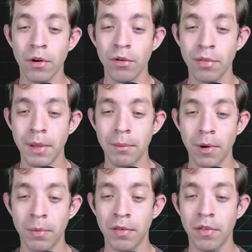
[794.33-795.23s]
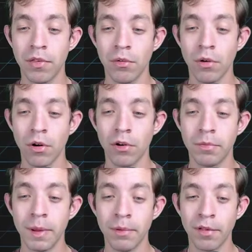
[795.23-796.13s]
whose main purpose is to encourage
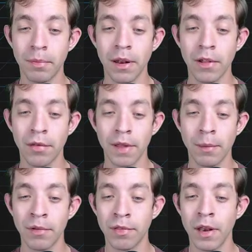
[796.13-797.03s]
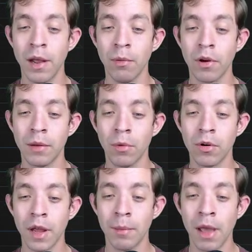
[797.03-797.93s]
people to spend less time on said network and more
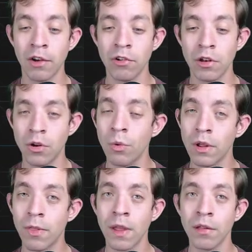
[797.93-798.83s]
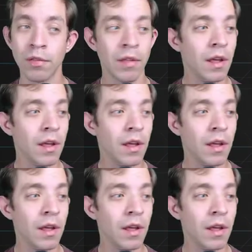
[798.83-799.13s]
time actually doing things.